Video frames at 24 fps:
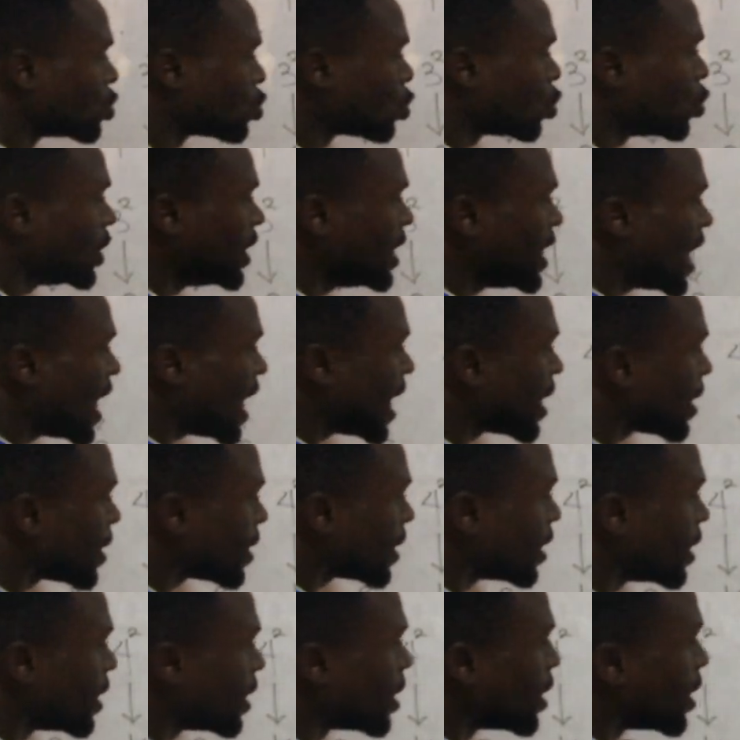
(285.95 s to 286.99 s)
So
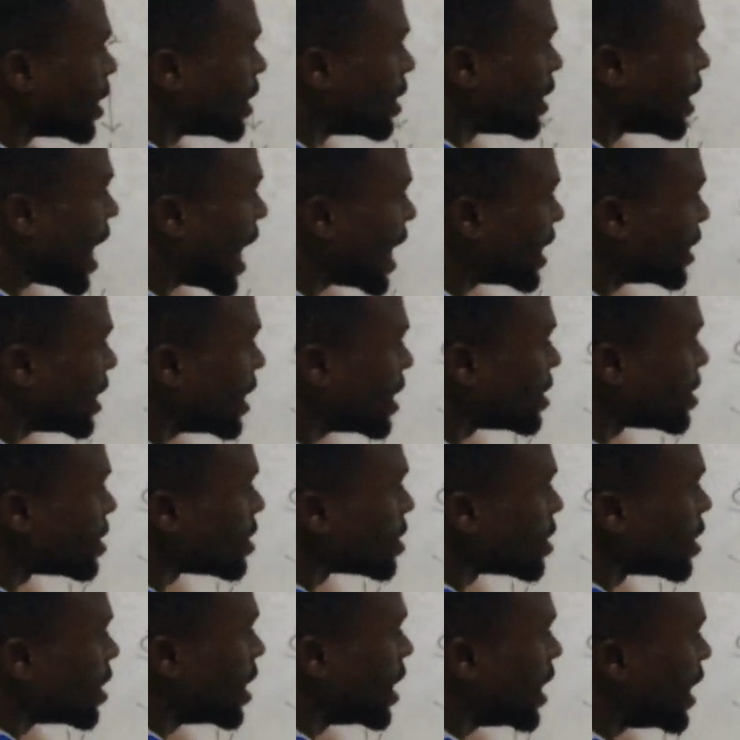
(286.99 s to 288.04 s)
here, like
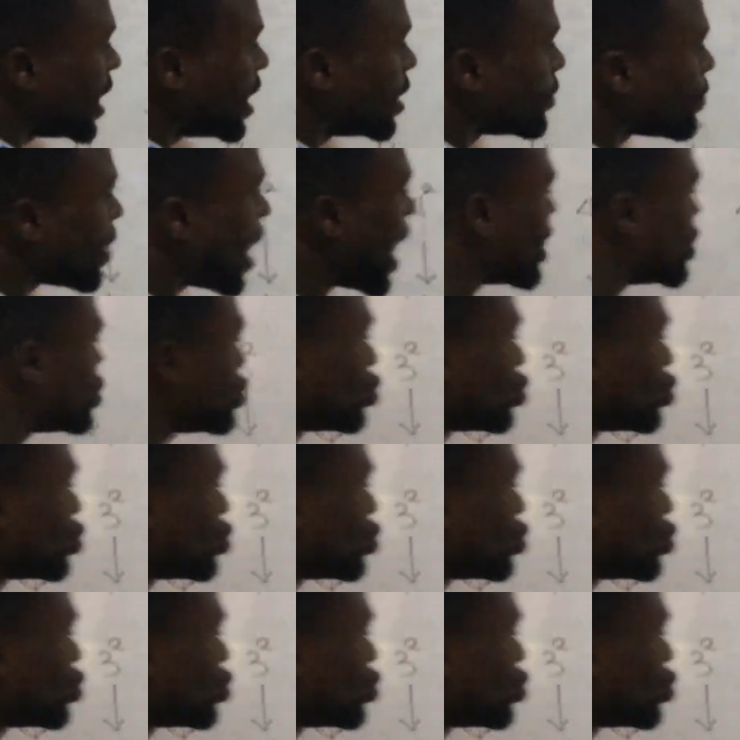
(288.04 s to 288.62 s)
this, if I